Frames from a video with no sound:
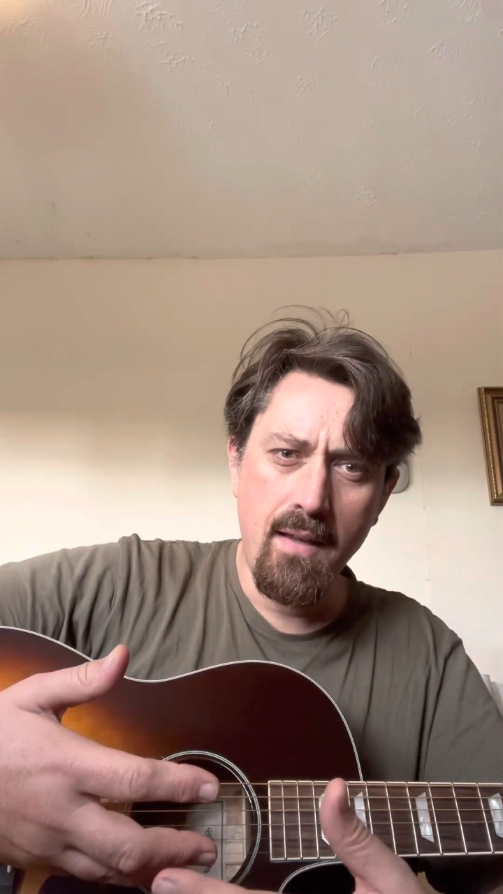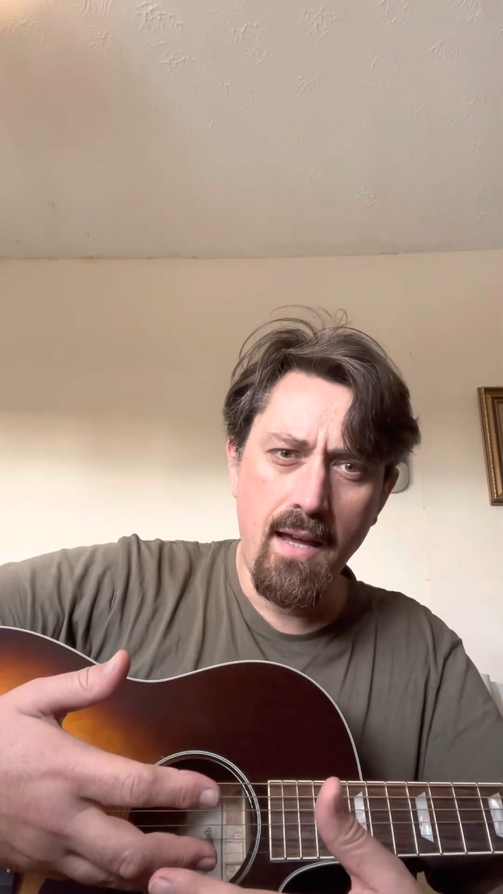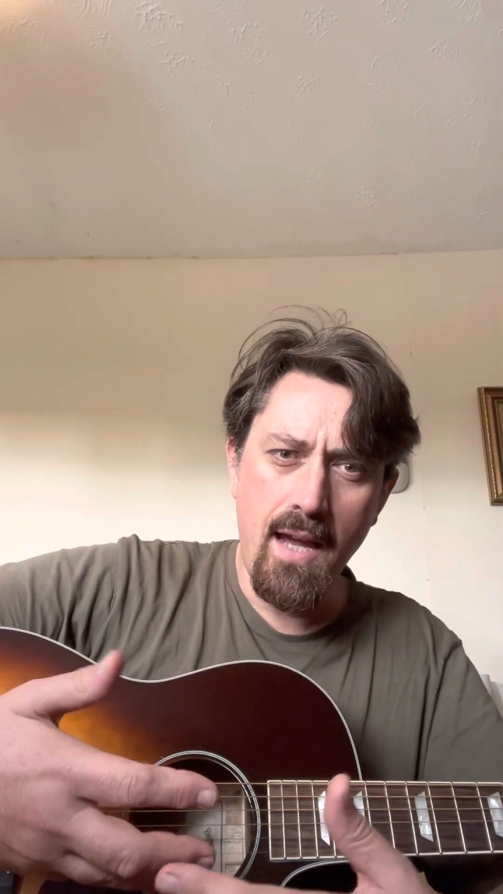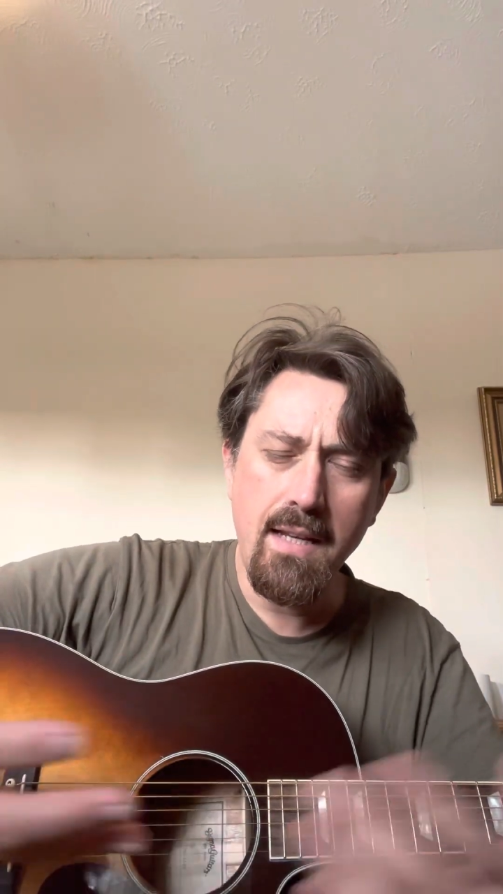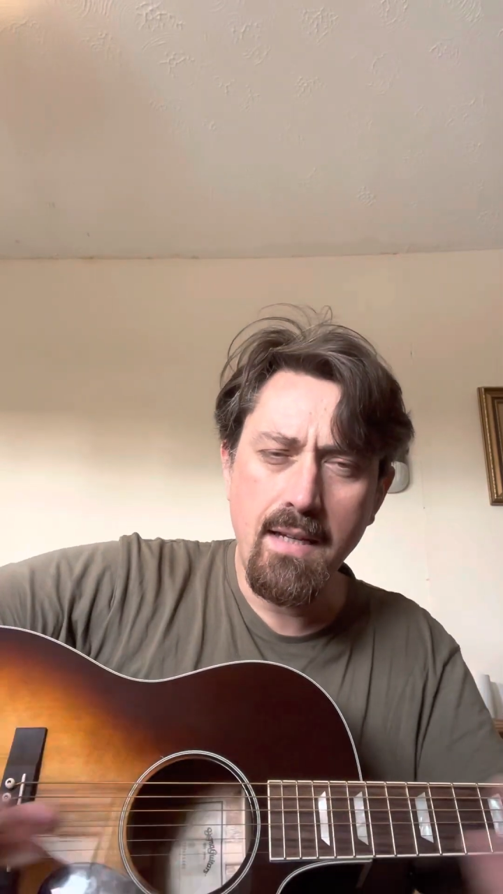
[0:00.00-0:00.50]

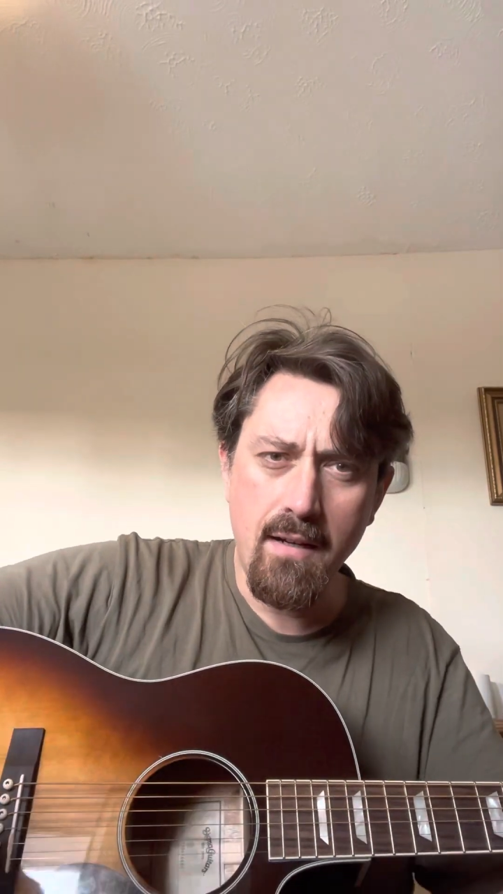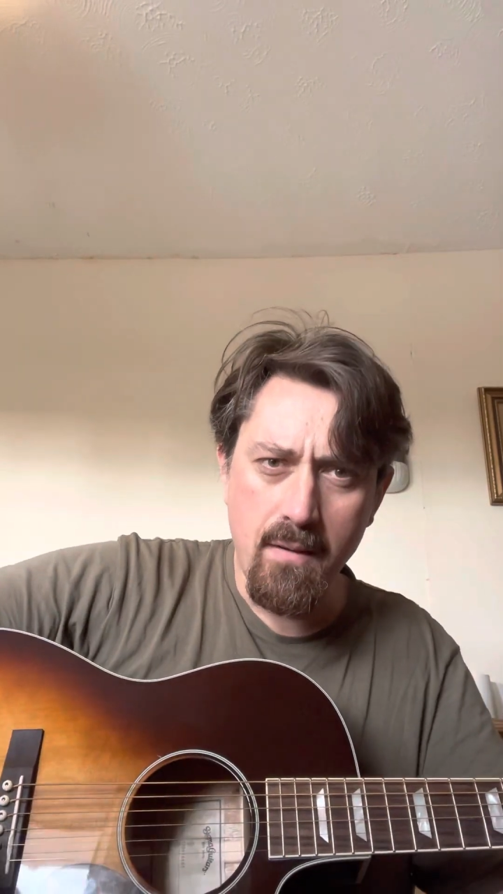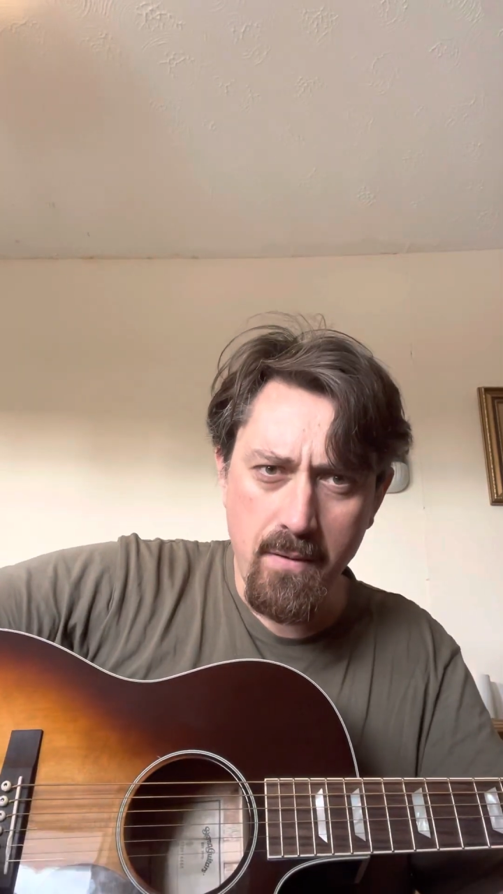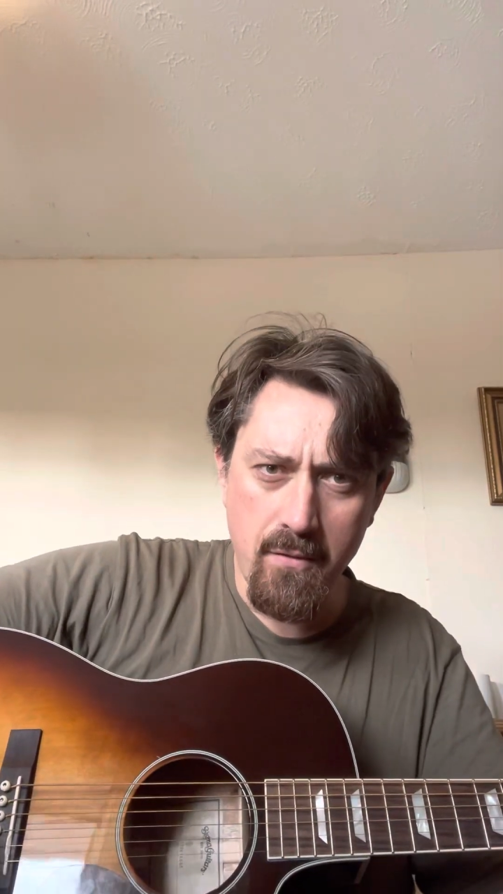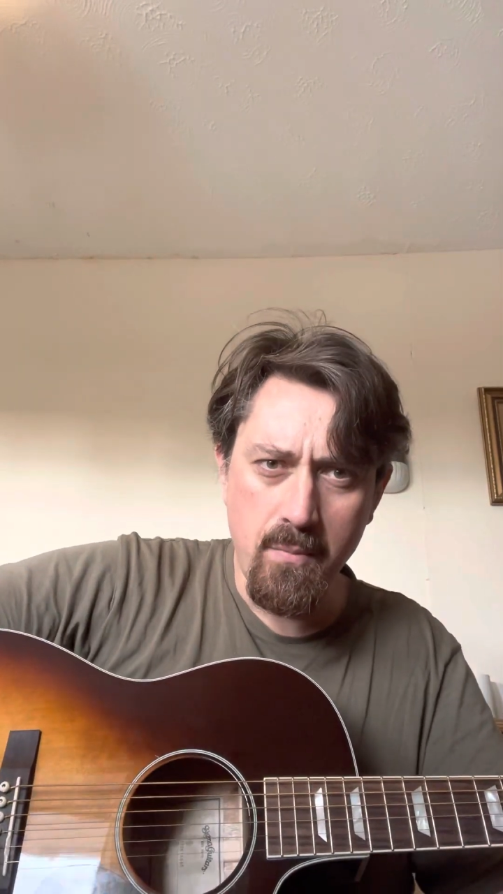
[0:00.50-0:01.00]
any kind
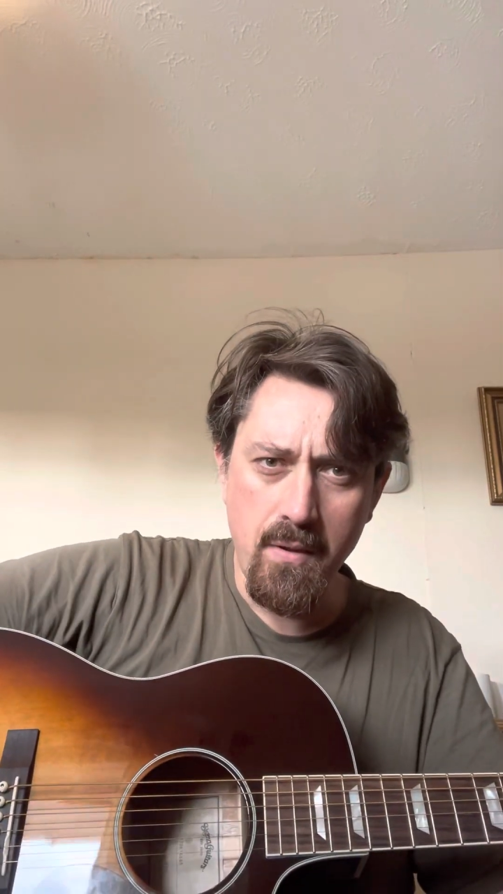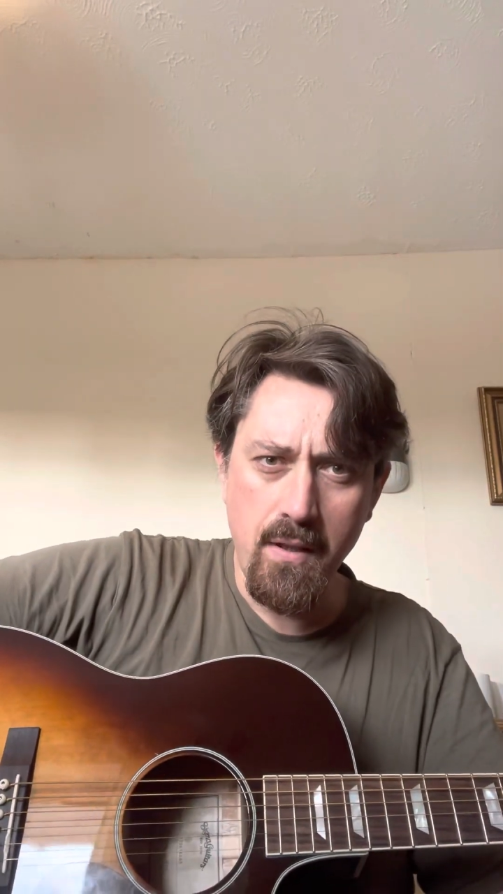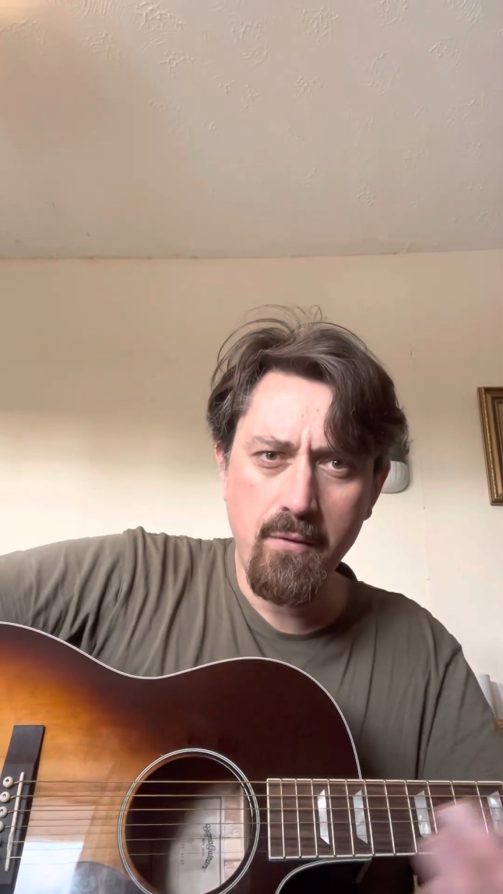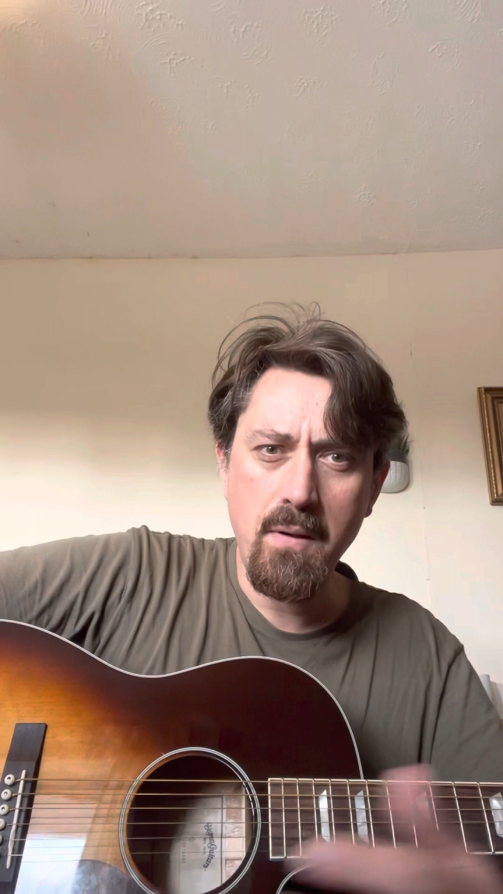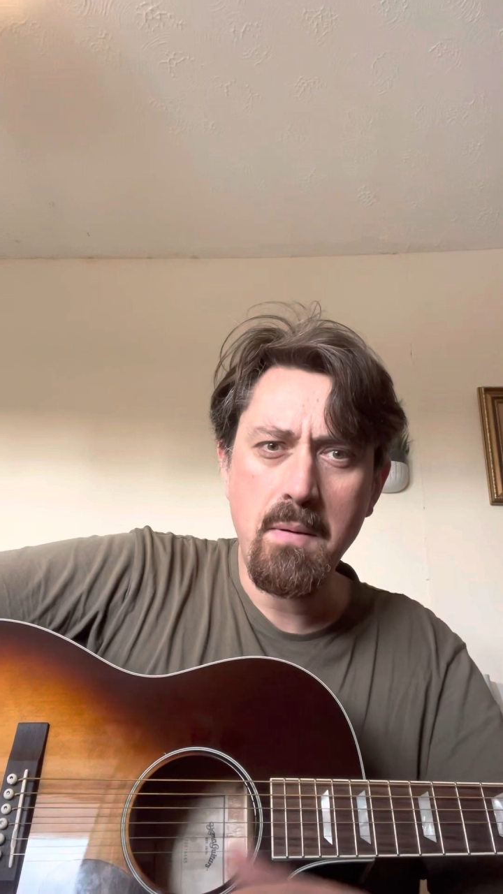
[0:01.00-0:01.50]
of instrument
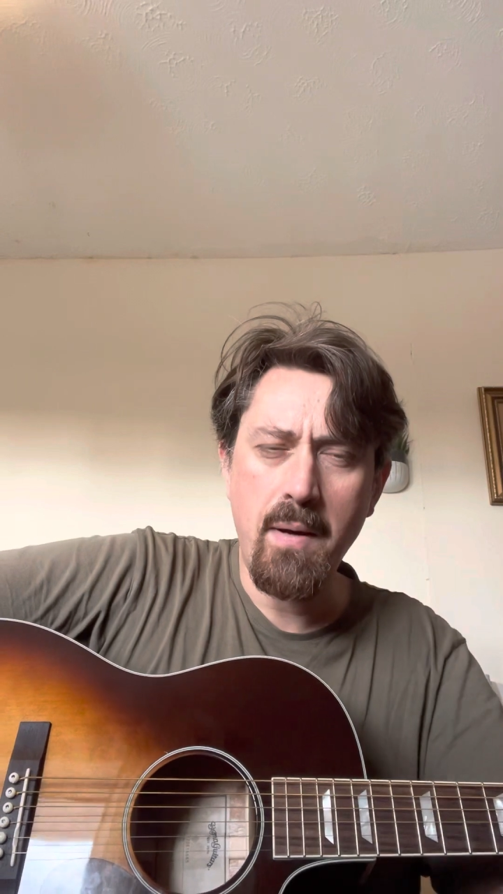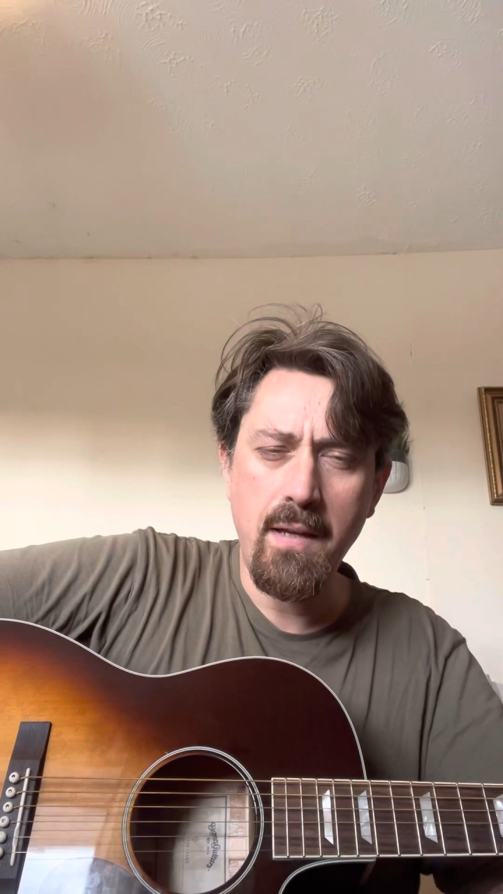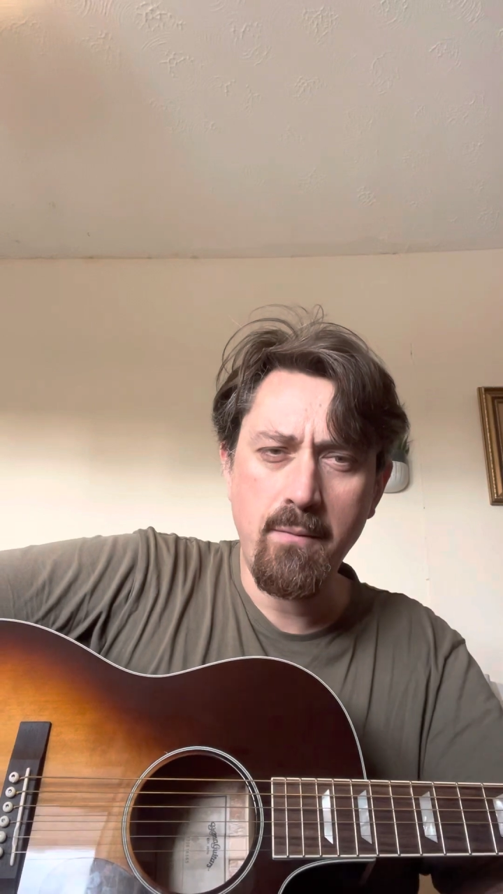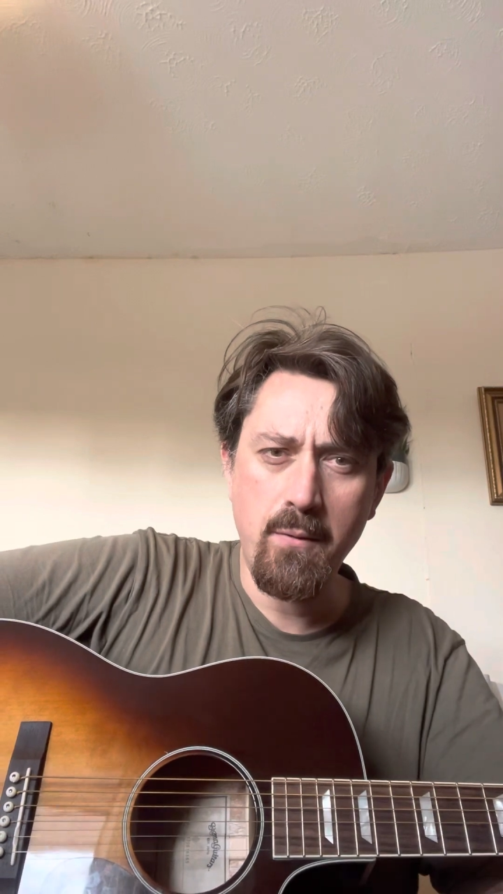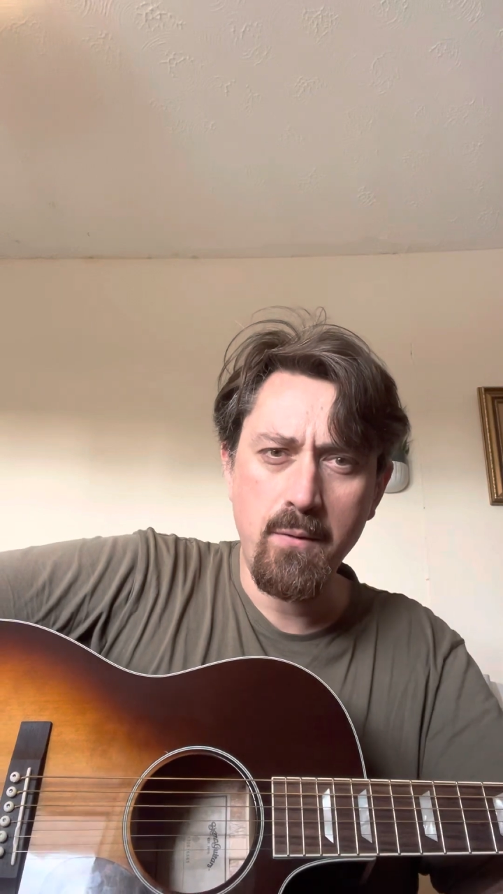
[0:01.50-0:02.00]
extremely
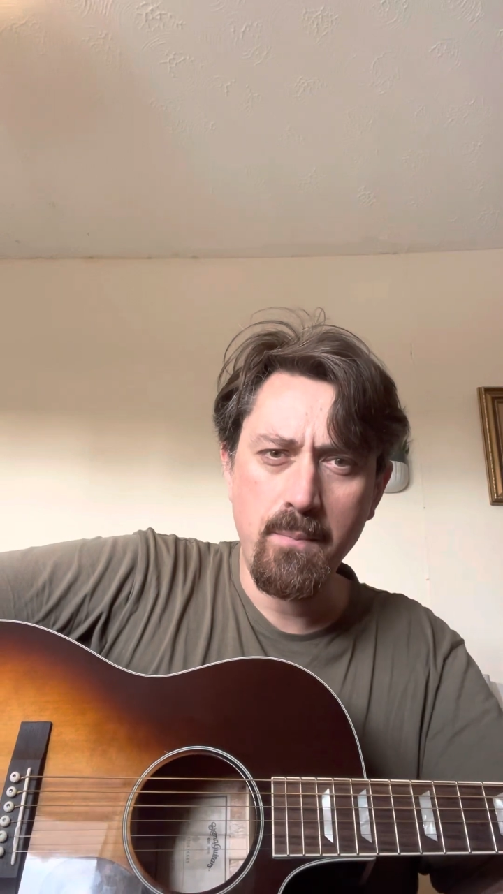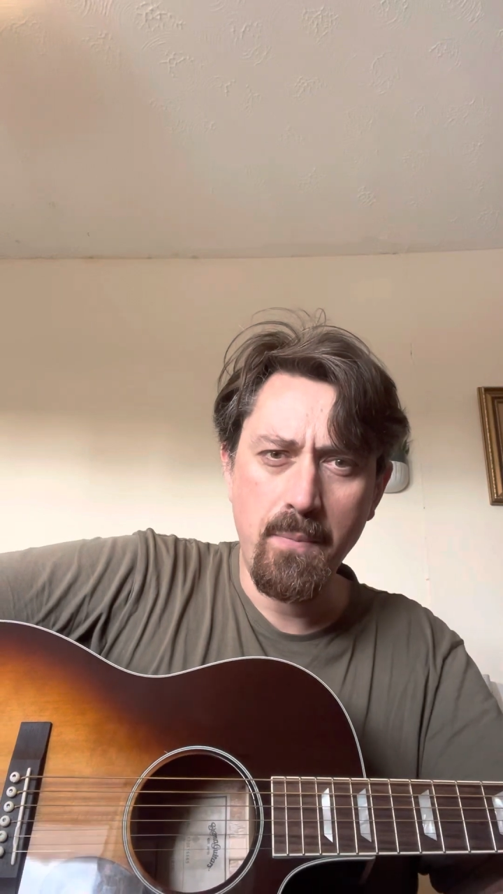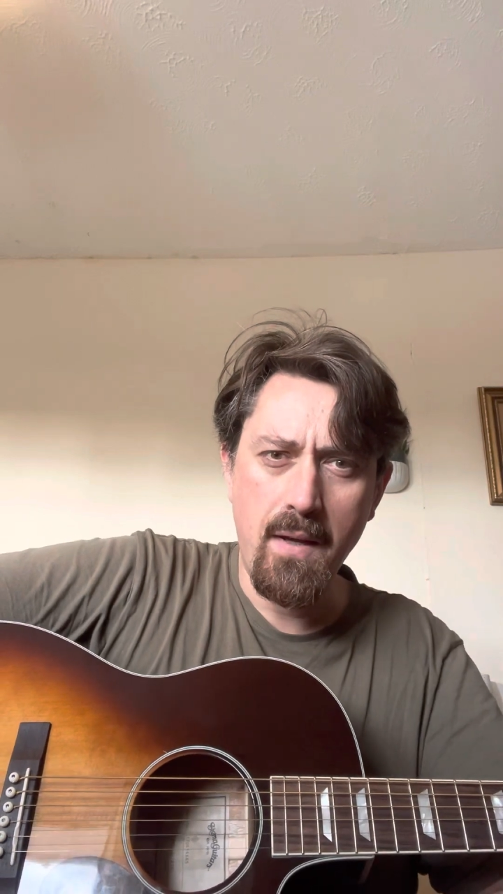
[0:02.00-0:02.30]
painful.